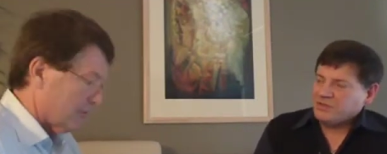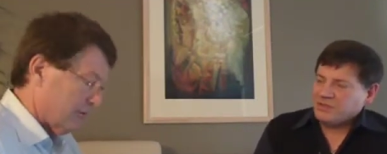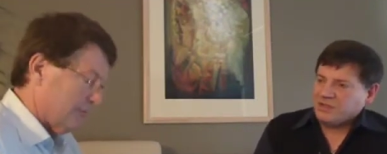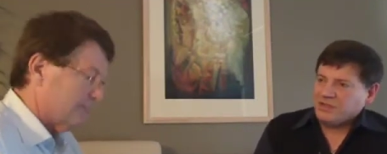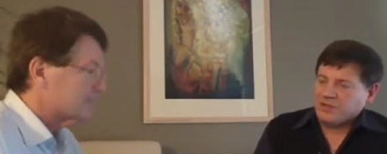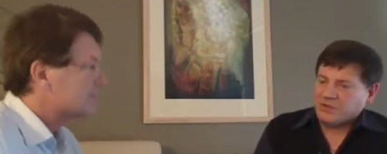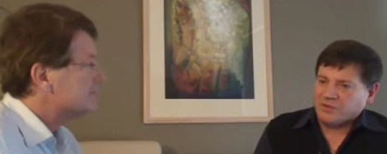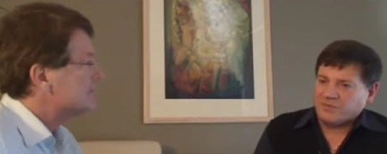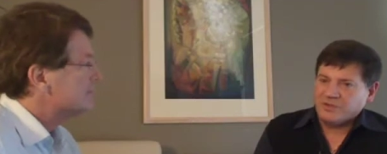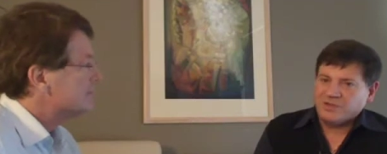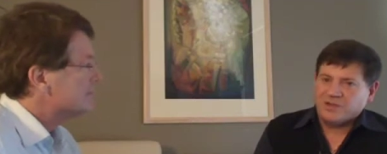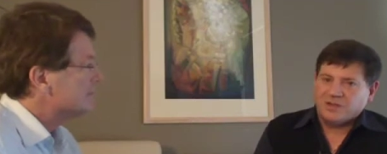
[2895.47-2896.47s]
Speaker 1: attend their conference
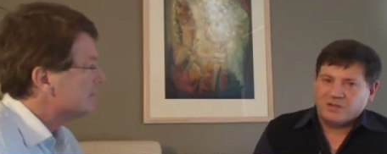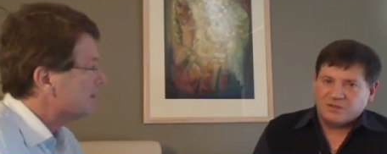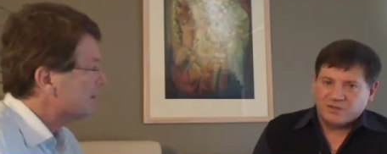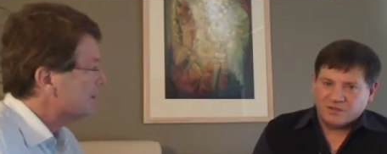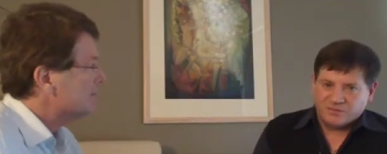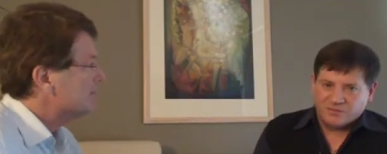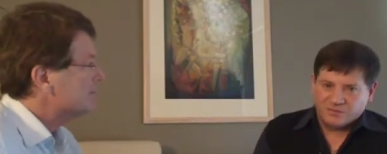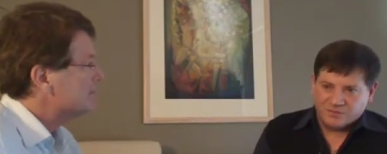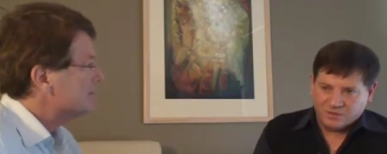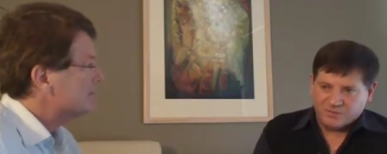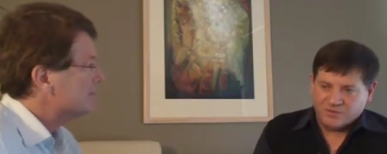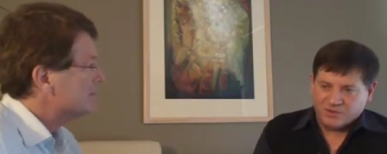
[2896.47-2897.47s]
and to
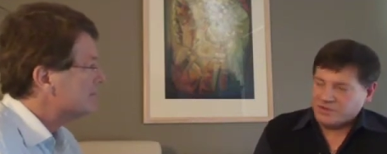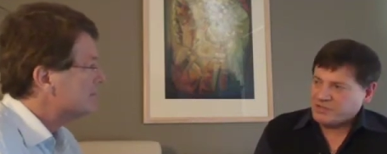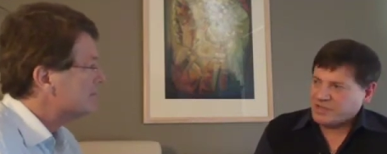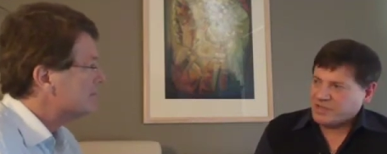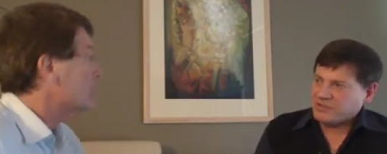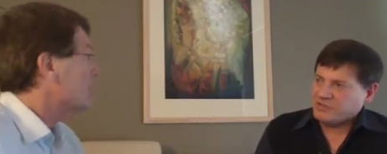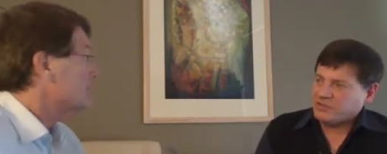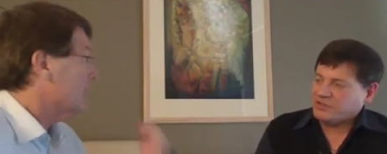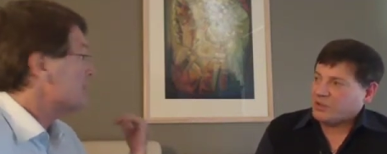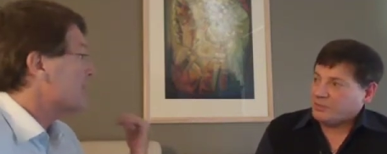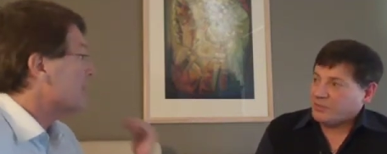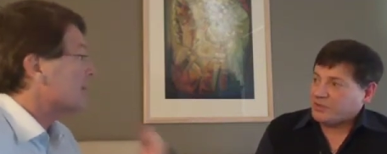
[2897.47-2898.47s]
further discussions well, on the
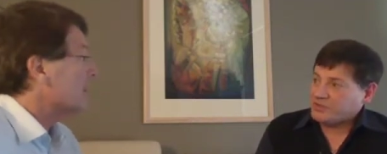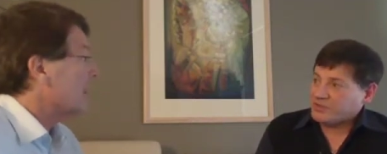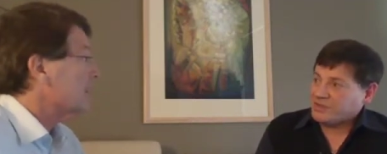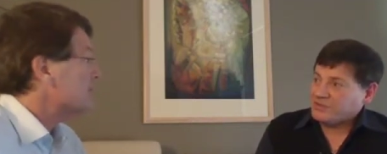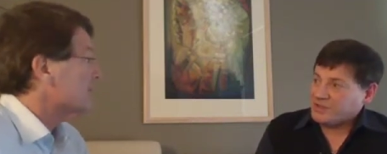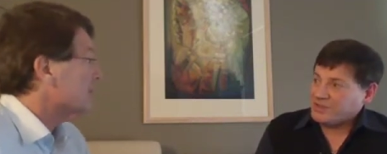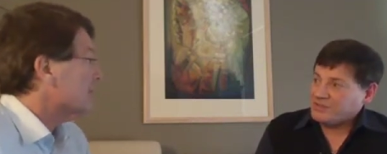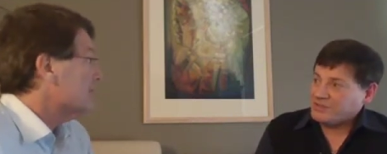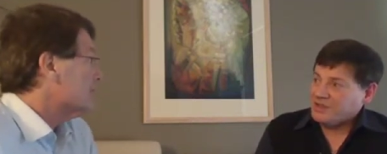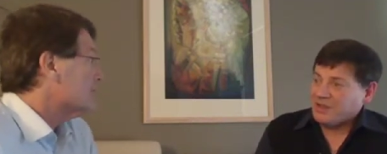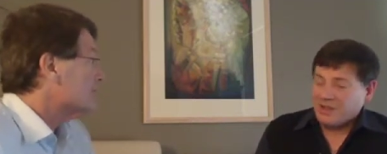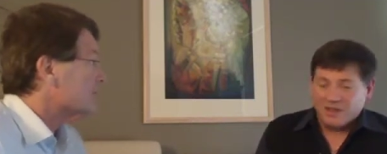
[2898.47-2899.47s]
Commonwealth Association. Year,
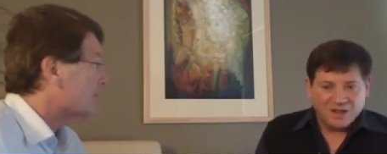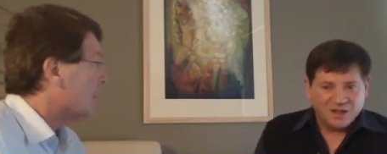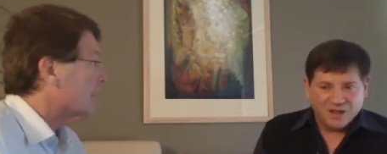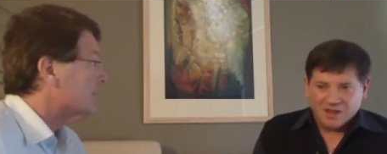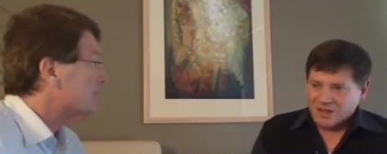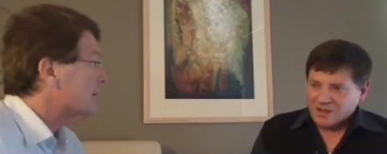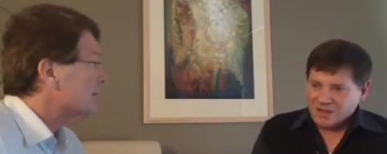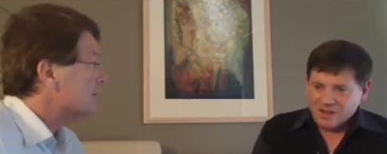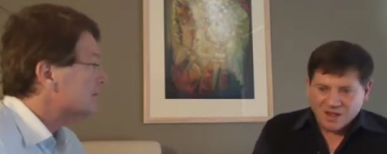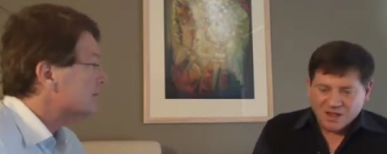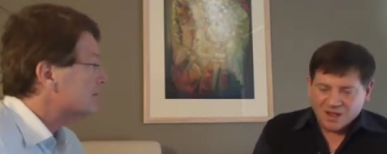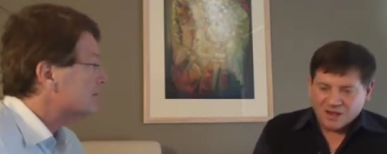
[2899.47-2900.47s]
which is great. You know?
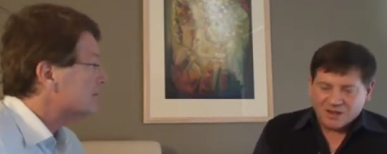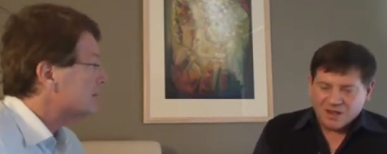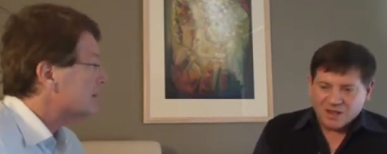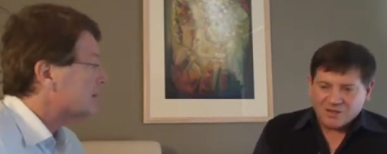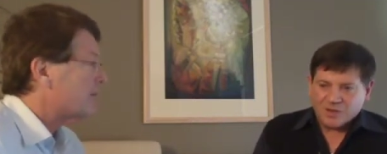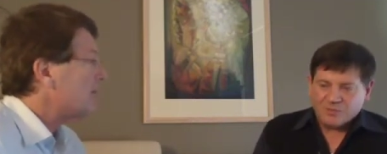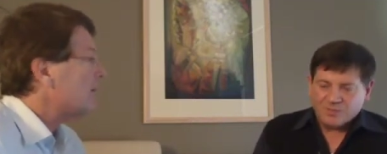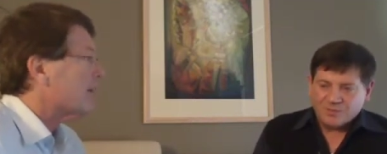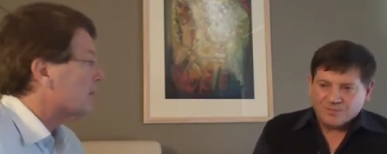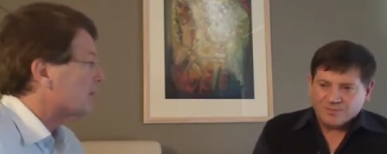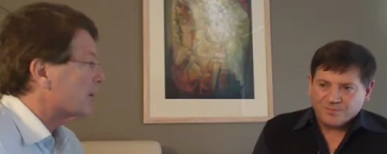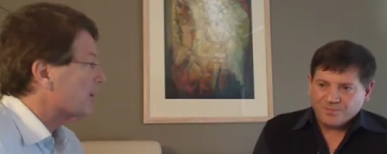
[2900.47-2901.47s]
Yeah, and uh, yeah, very
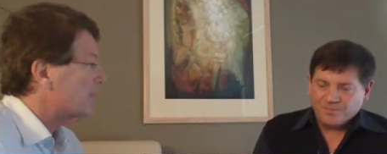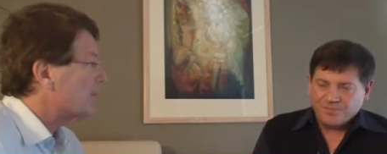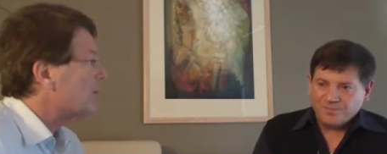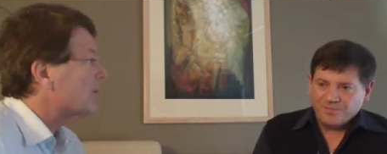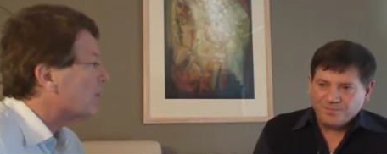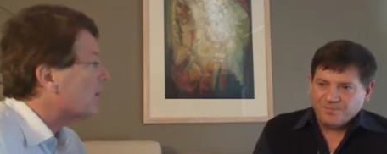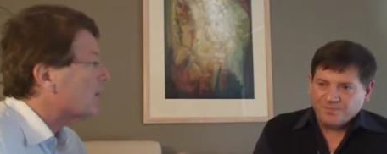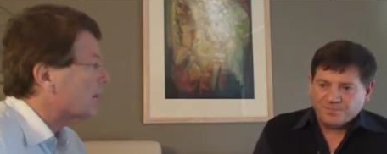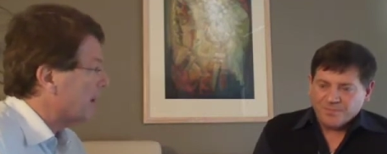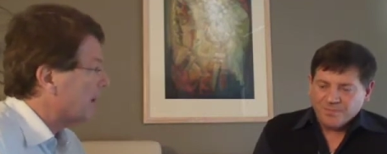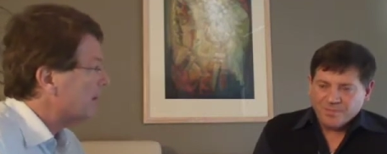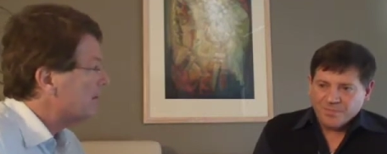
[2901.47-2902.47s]
open and
Speaker 2: very welcoming
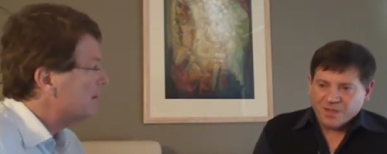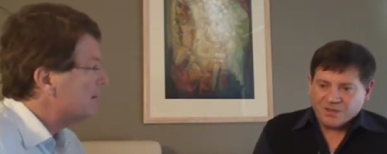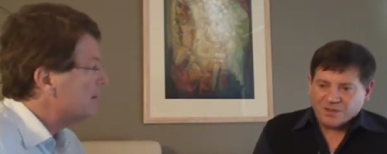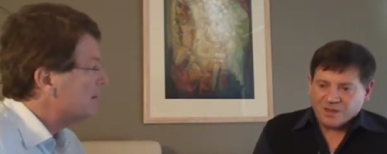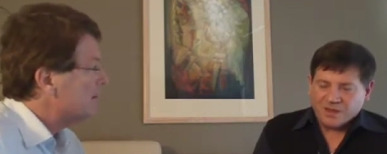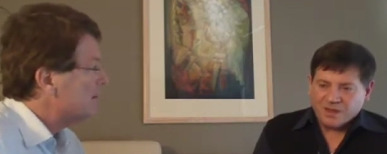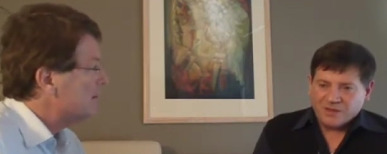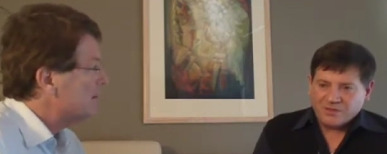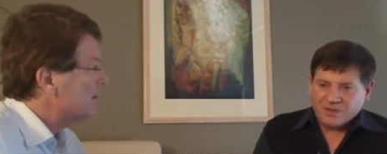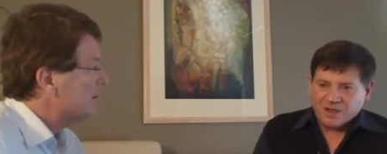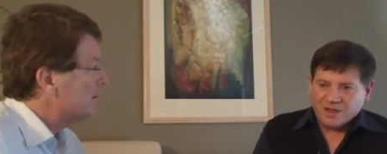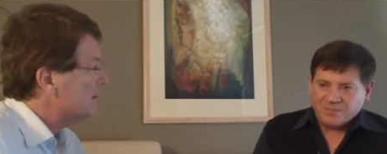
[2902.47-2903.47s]
Speaker 1: look, it's
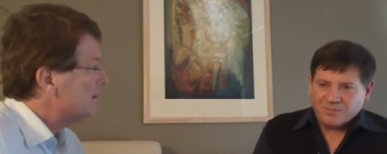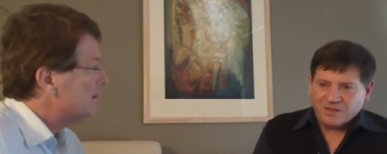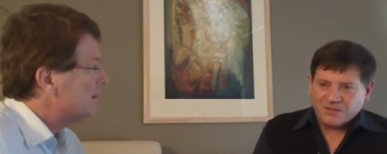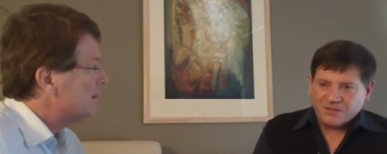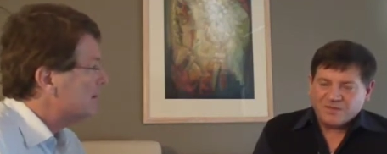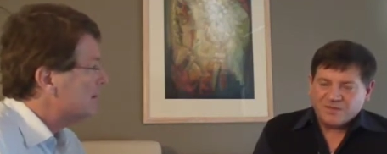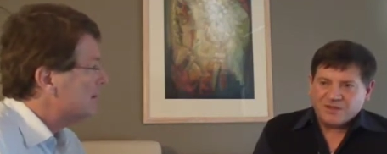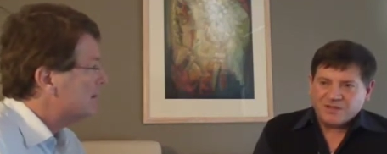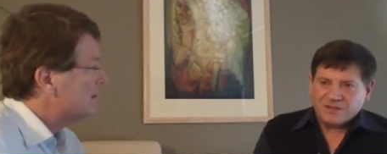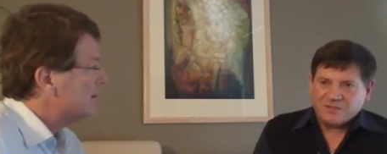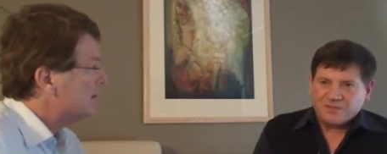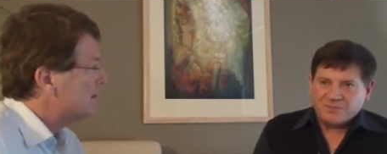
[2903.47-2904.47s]
um, it's just
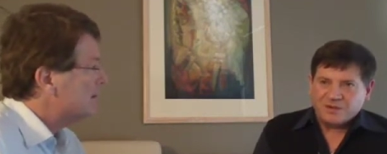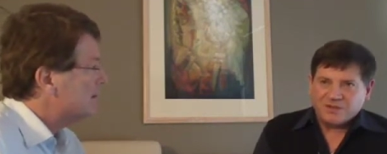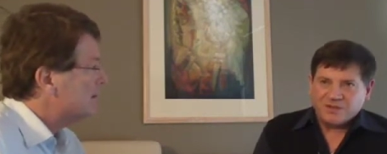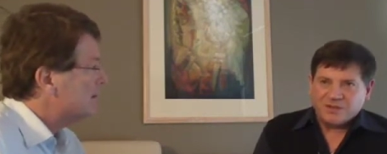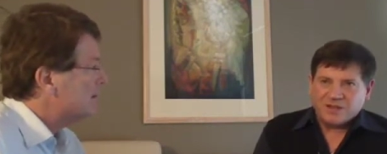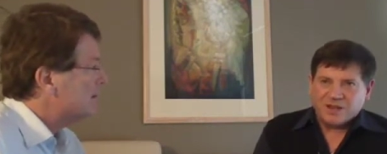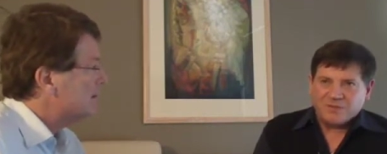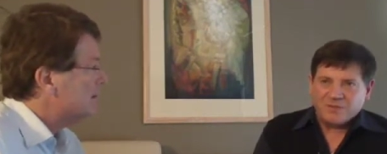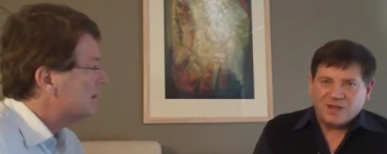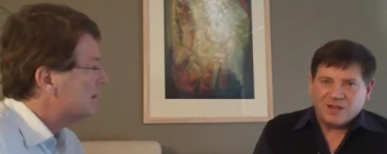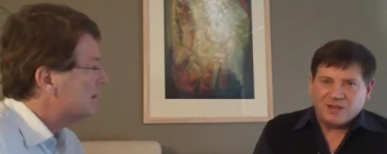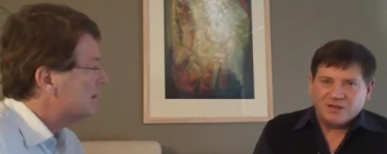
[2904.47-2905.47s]
fantastic. But I think um,
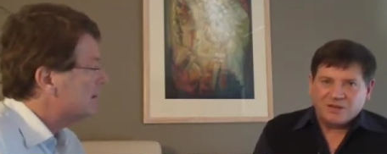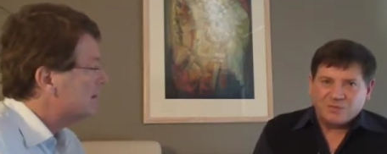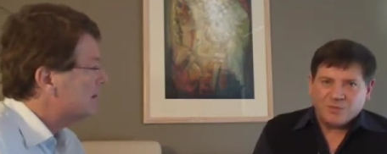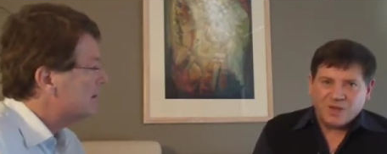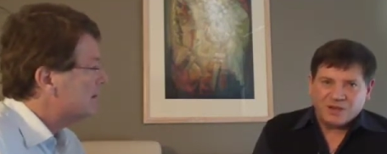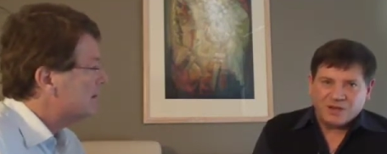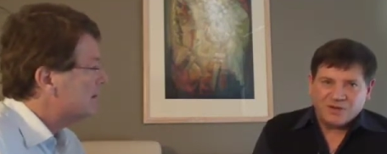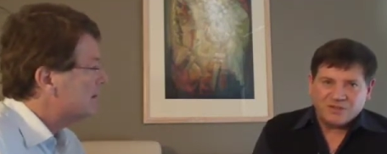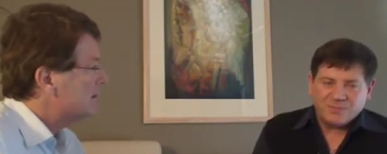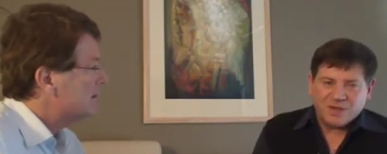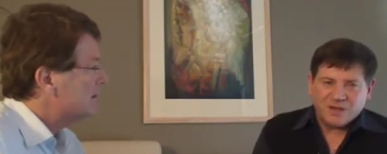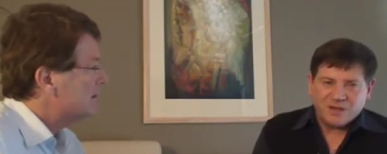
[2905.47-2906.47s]
again we
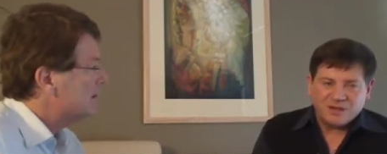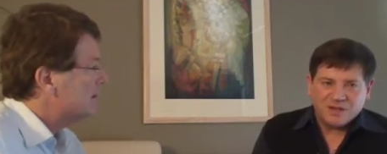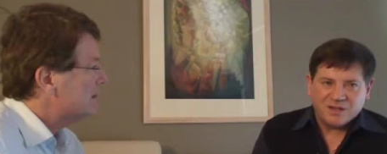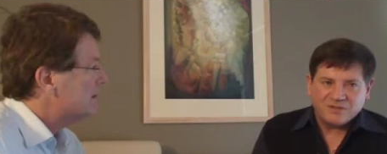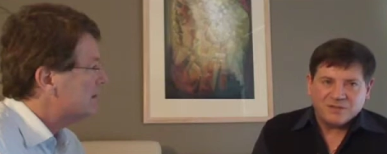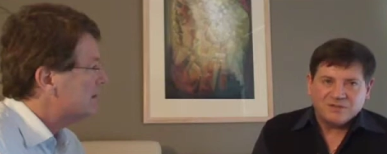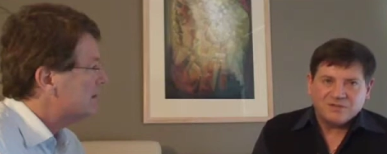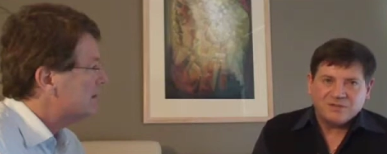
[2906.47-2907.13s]
underestimate ourselves in